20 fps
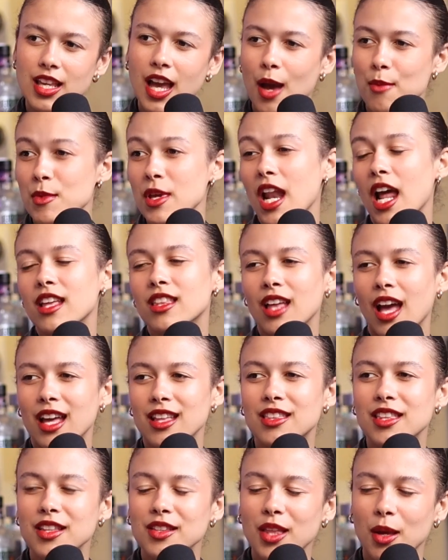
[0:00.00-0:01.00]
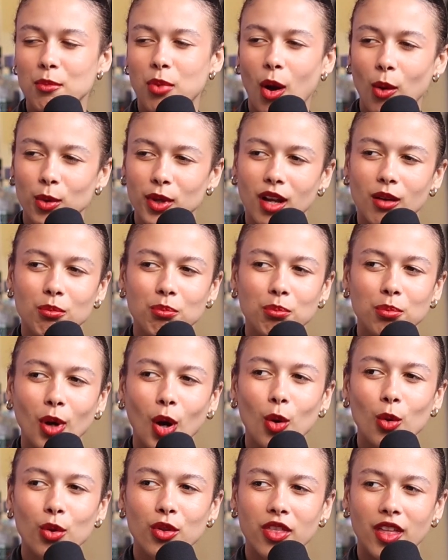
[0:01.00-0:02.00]
Yeah, I mean, I think that probably on
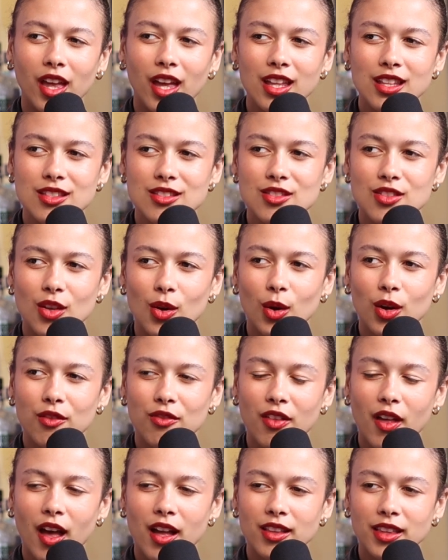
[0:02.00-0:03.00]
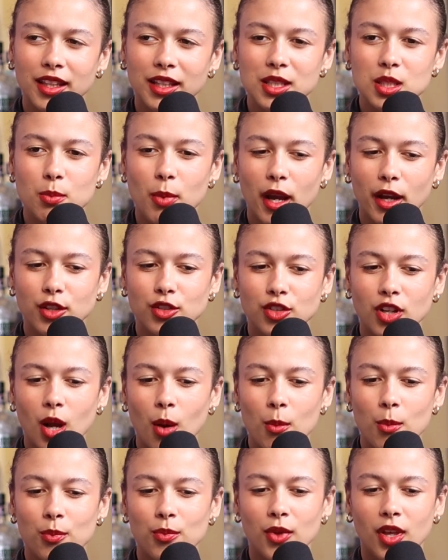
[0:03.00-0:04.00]
both ends though of that like
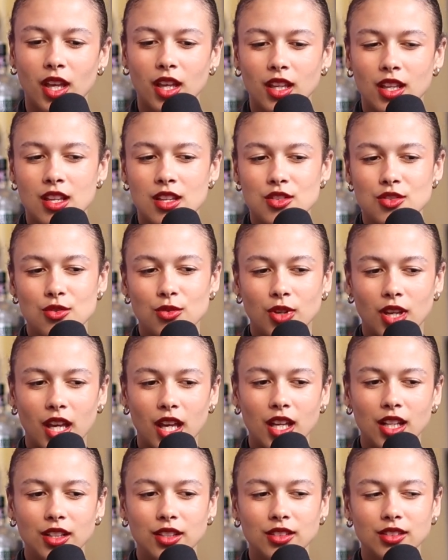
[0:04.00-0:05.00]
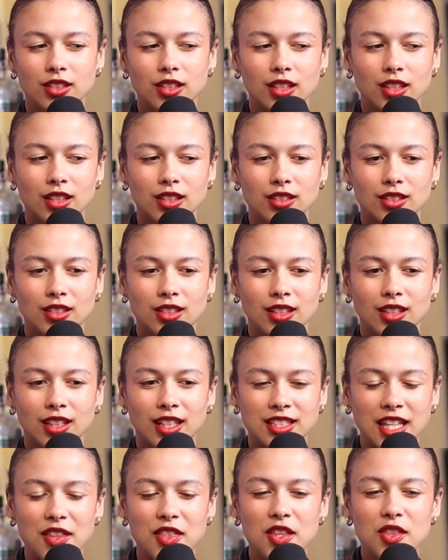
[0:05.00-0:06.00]
spectrum, you can,
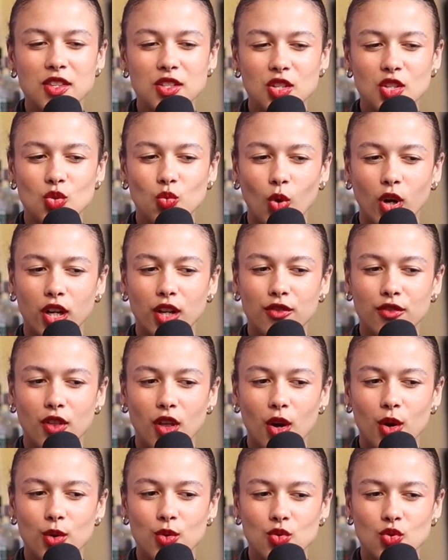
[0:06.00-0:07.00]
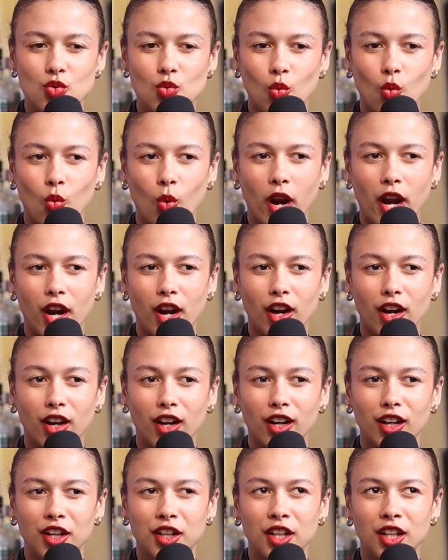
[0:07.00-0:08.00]
because I think this is one of those
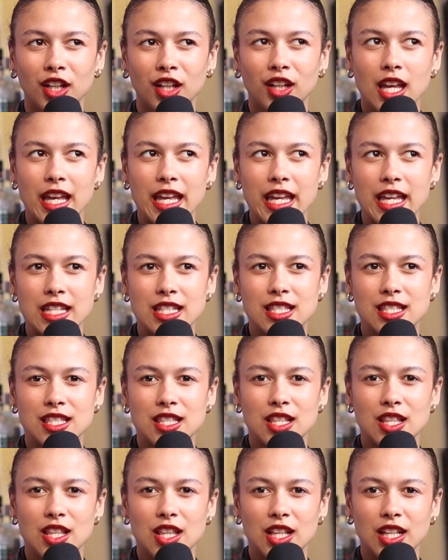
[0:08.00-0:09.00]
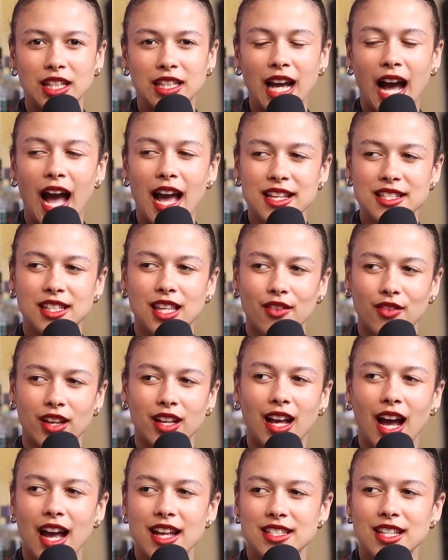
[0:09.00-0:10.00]
where it's guys
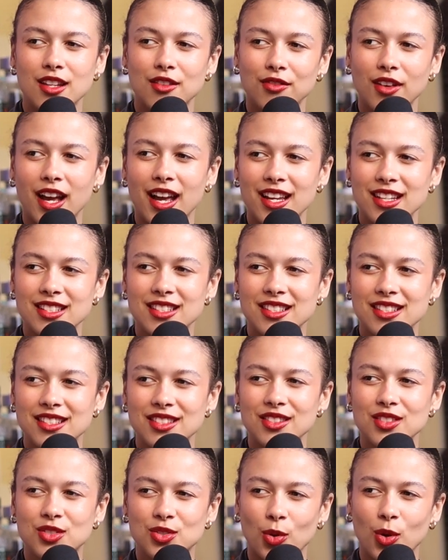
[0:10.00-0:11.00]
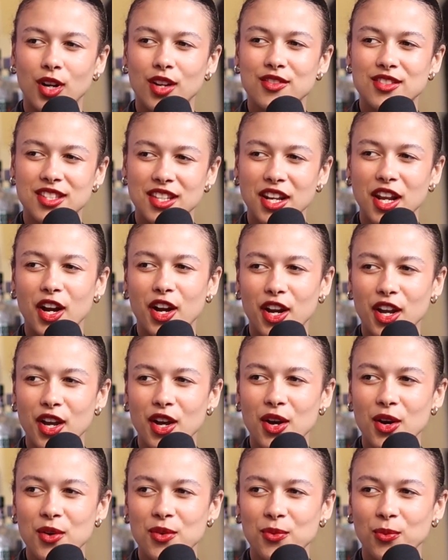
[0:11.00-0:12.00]
giving guys advice sort of
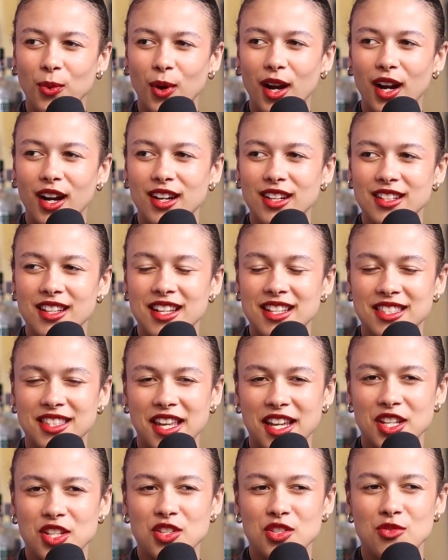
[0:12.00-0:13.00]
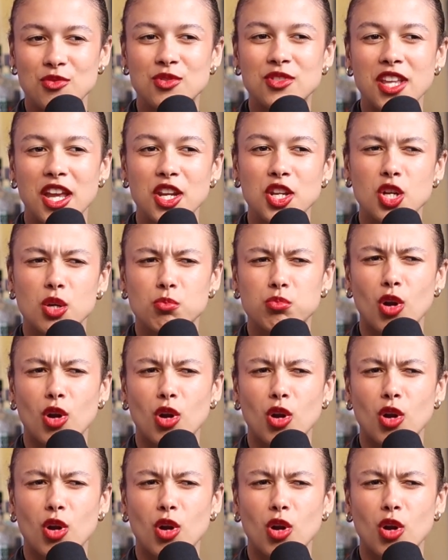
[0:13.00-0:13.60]
scenario where it's like you say to your